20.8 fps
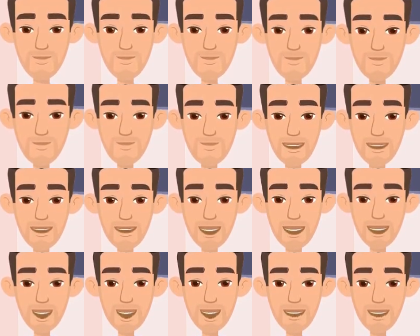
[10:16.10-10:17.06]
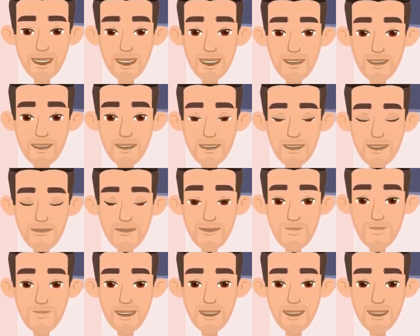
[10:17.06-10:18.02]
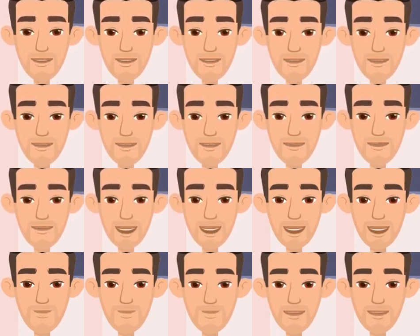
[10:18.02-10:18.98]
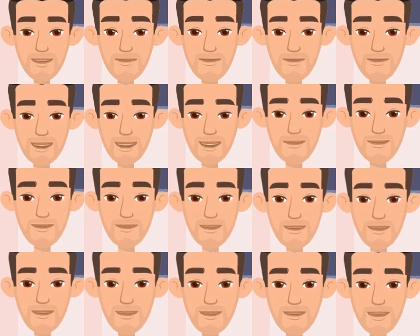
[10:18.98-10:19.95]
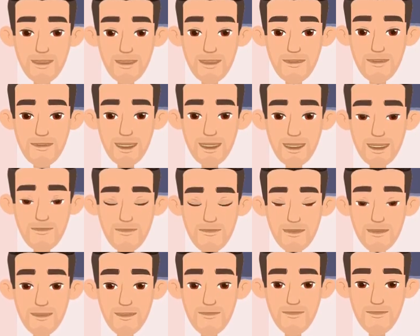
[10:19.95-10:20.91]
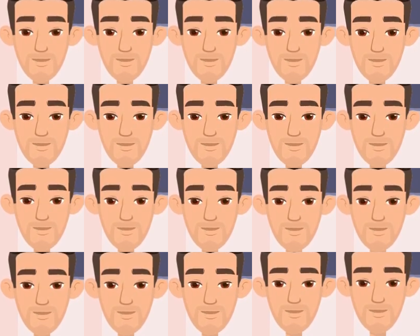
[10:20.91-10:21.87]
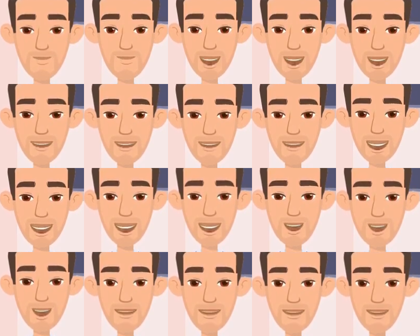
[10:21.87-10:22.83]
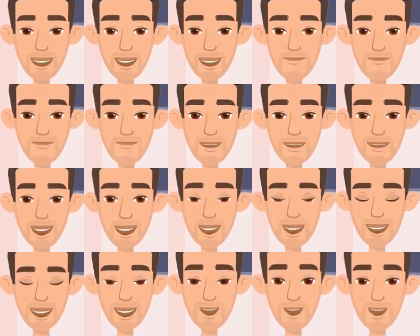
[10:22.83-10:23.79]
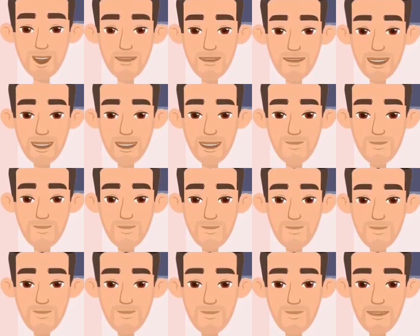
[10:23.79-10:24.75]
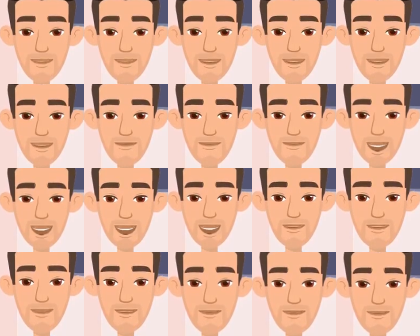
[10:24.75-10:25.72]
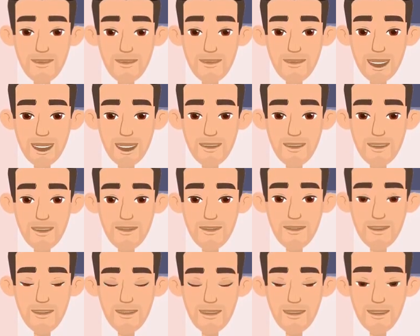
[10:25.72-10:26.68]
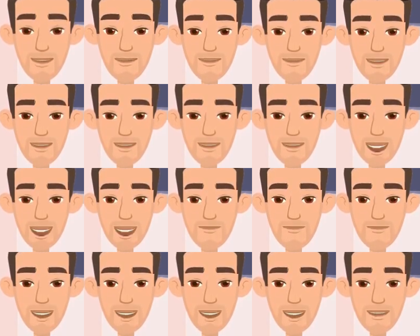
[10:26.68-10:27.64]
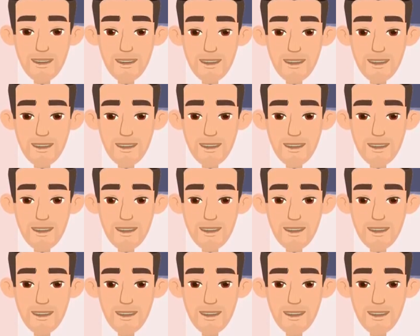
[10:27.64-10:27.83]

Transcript: and algorithms that were previously thought to be too computationally intensive. From enhancing signal clarity to extracting detailed information from large data sets,